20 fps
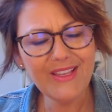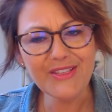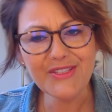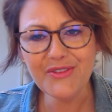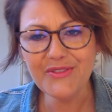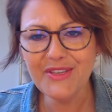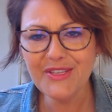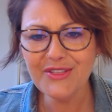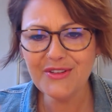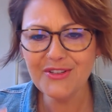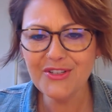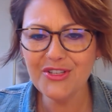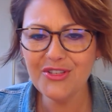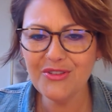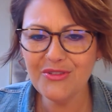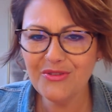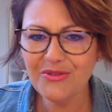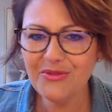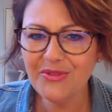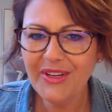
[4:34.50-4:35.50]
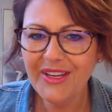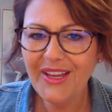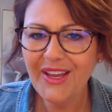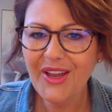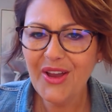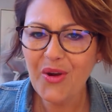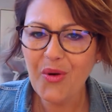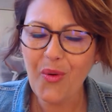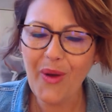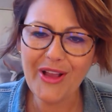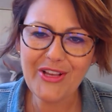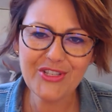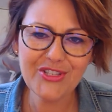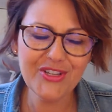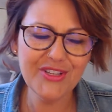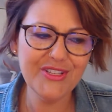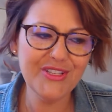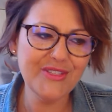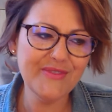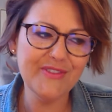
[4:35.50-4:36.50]
So these are two
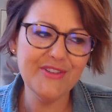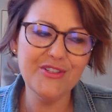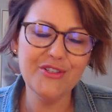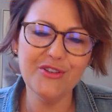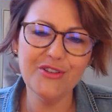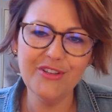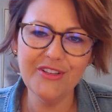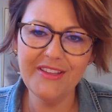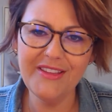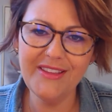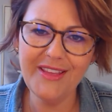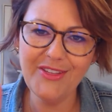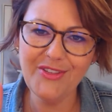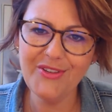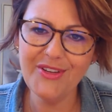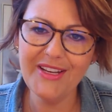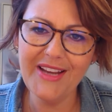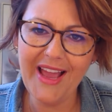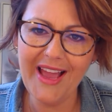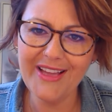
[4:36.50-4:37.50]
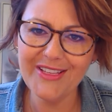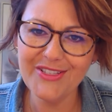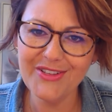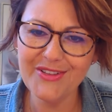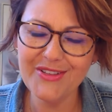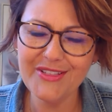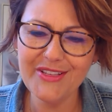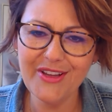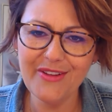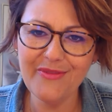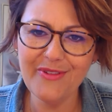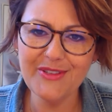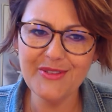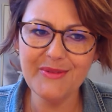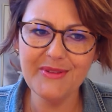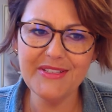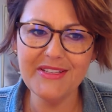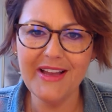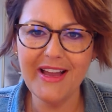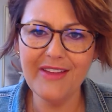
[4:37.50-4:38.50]
questions for journaling that you can ask yourself as
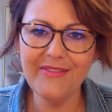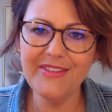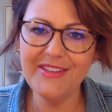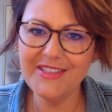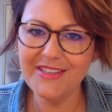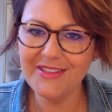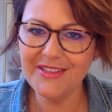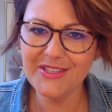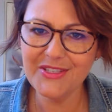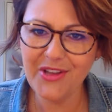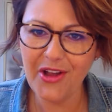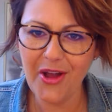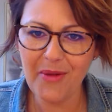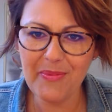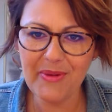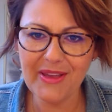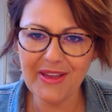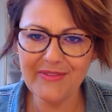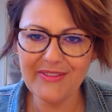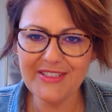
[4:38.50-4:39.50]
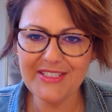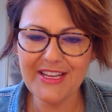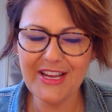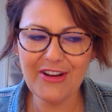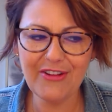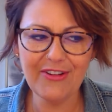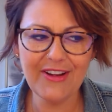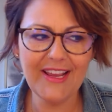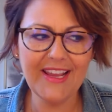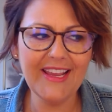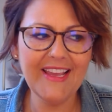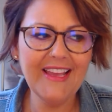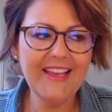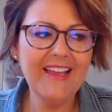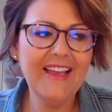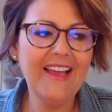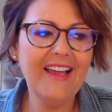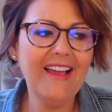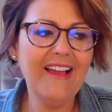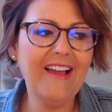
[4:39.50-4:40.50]
we dive into this topic of integrity.
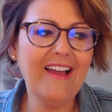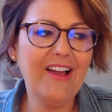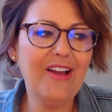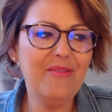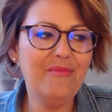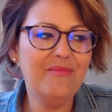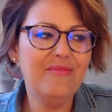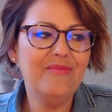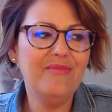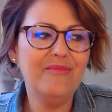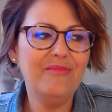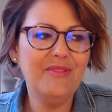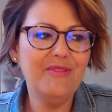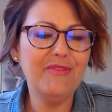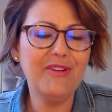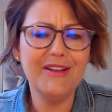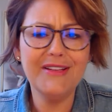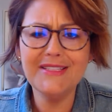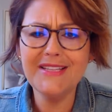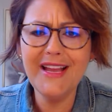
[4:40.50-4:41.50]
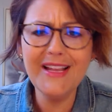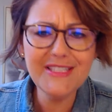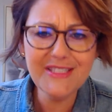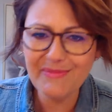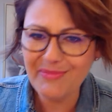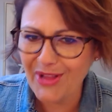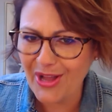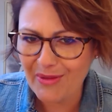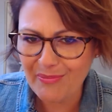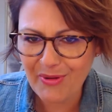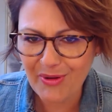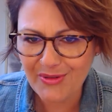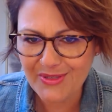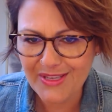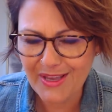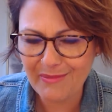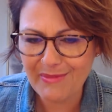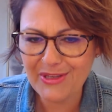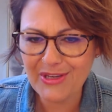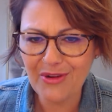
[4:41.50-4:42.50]
We've got tons of blog posts
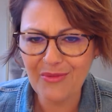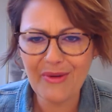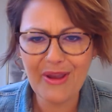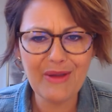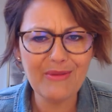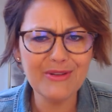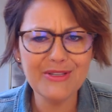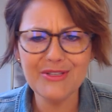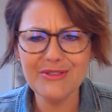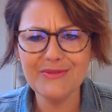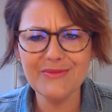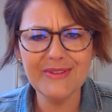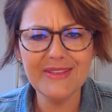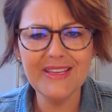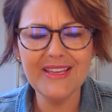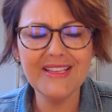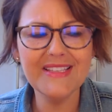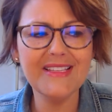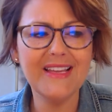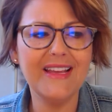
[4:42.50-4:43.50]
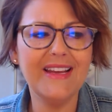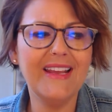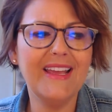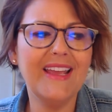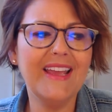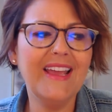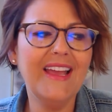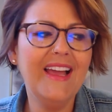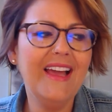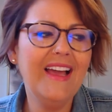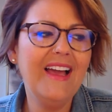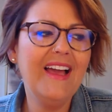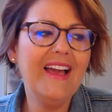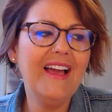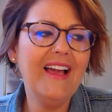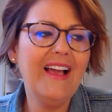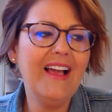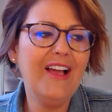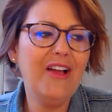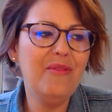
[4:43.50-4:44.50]
coming your way, which is really exciting.
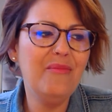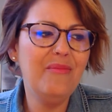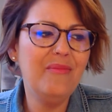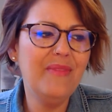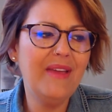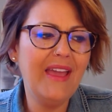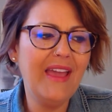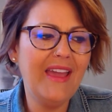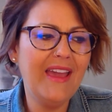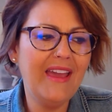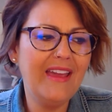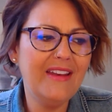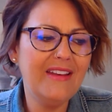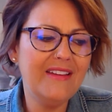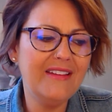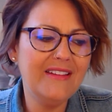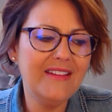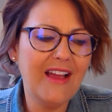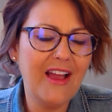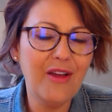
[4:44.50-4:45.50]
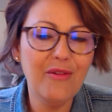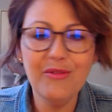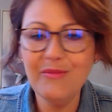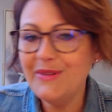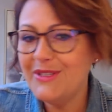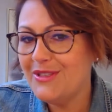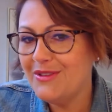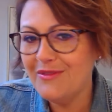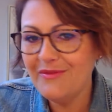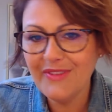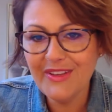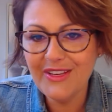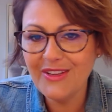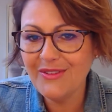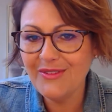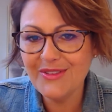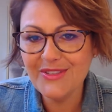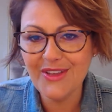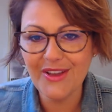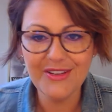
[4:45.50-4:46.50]
And I will be doing
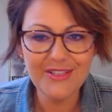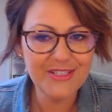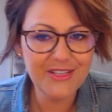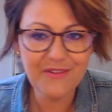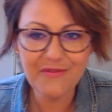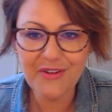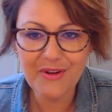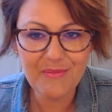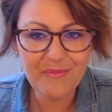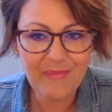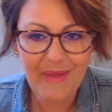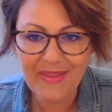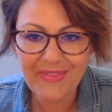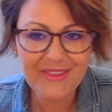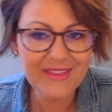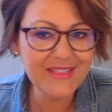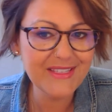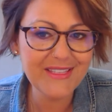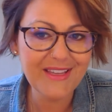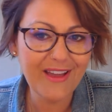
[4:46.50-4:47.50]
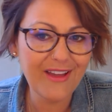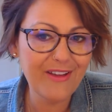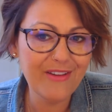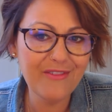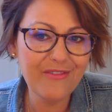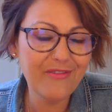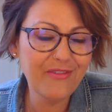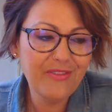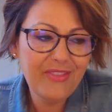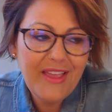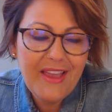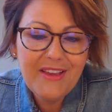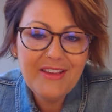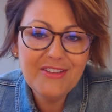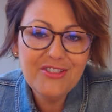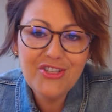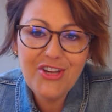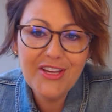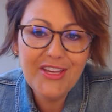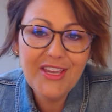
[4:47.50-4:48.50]
videos on different methods of like
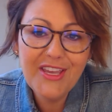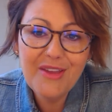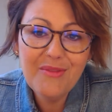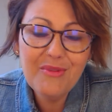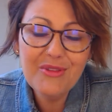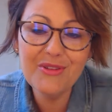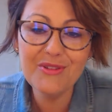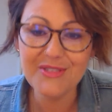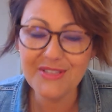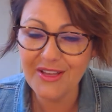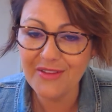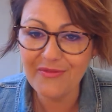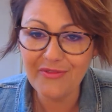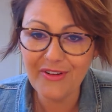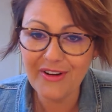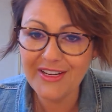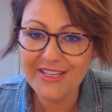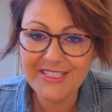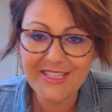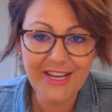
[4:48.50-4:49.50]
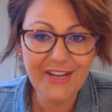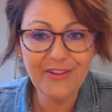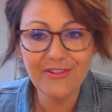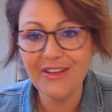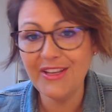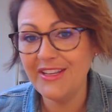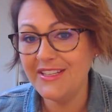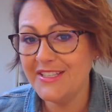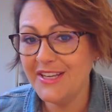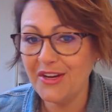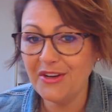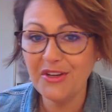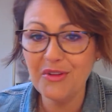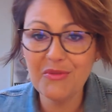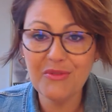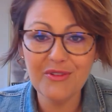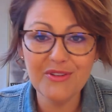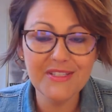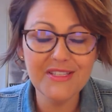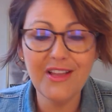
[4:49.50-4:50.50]
checking in with yourself around integrity, integrity
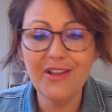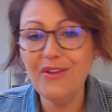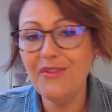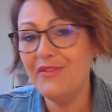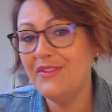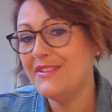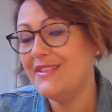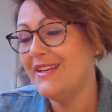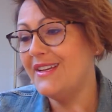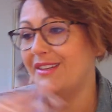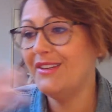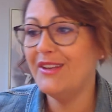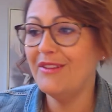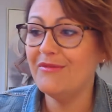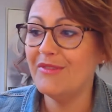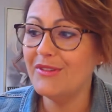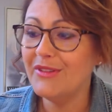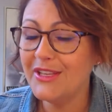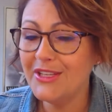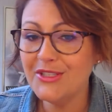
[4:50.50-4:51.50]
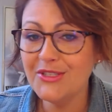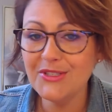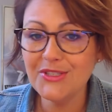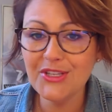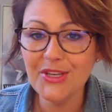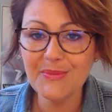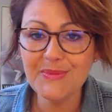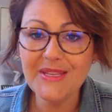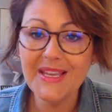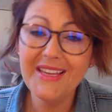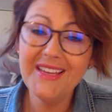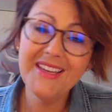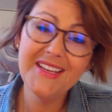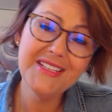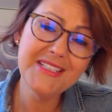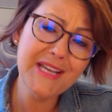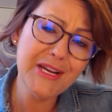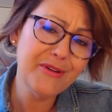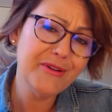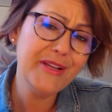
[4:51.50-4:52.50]
with yourself, integrity in relationships,
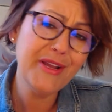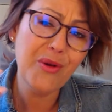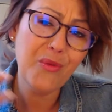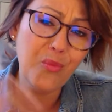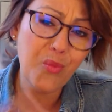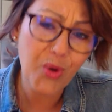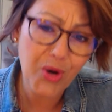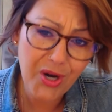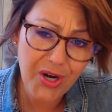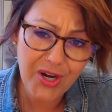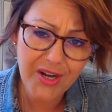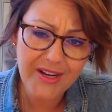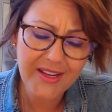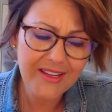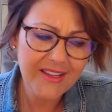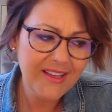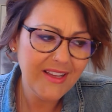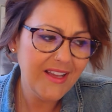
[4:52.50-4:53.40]
integrity at work,